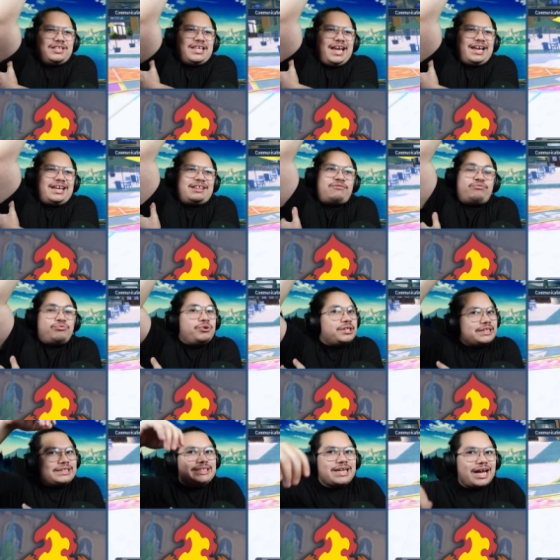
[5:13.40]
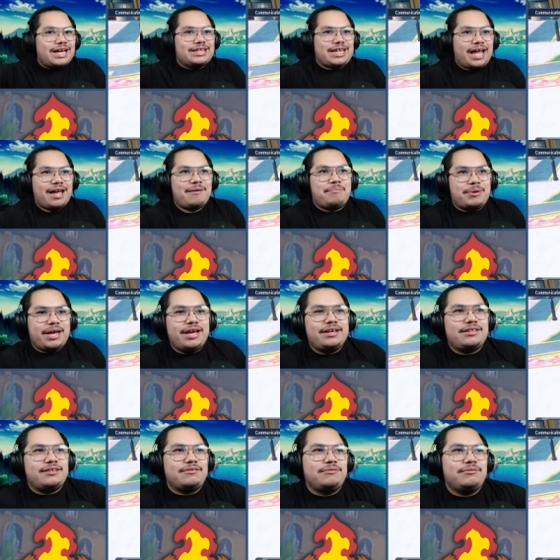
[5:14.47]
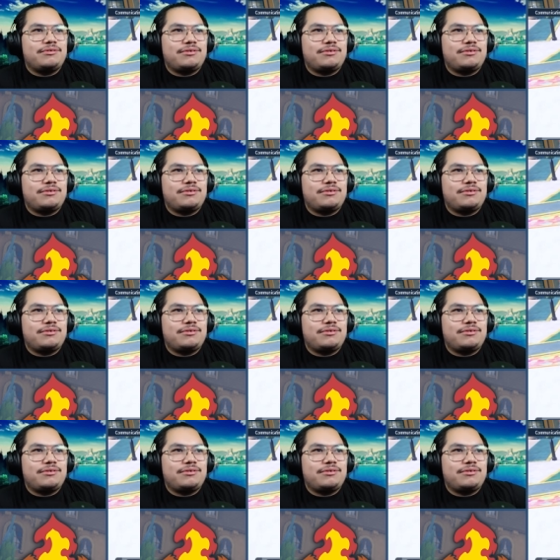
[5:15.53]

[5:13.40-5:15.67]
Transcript: attack is really not that bad to,